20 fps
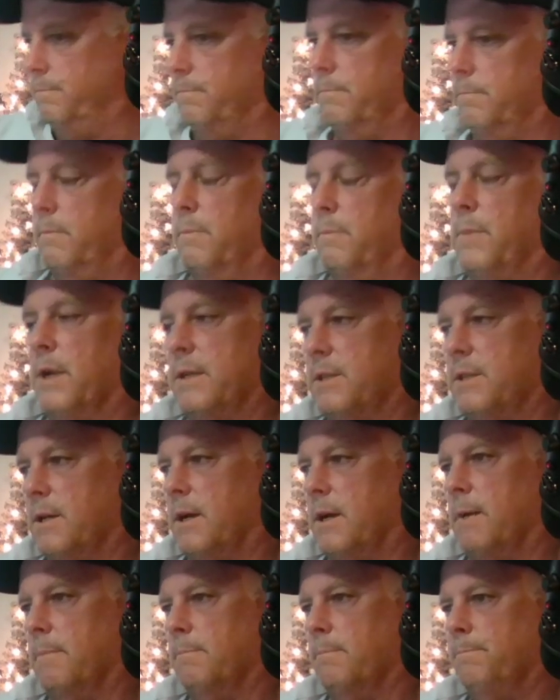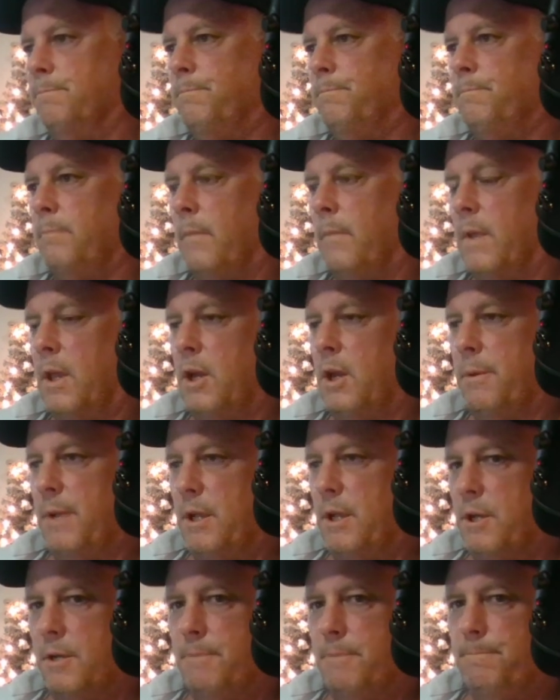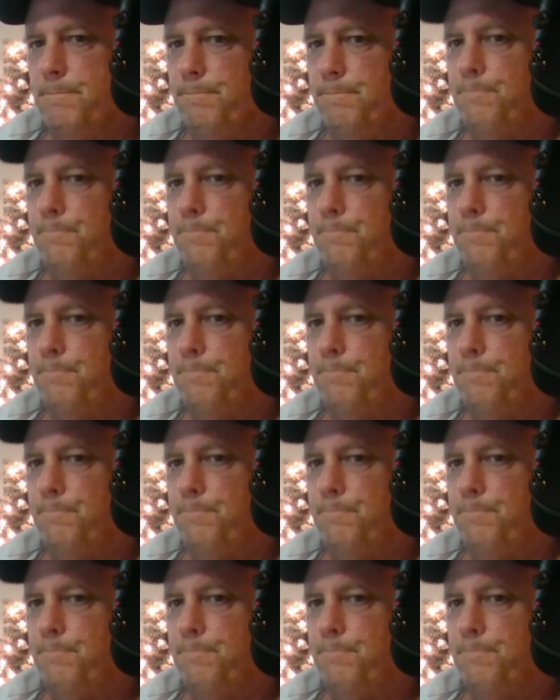But it'll be good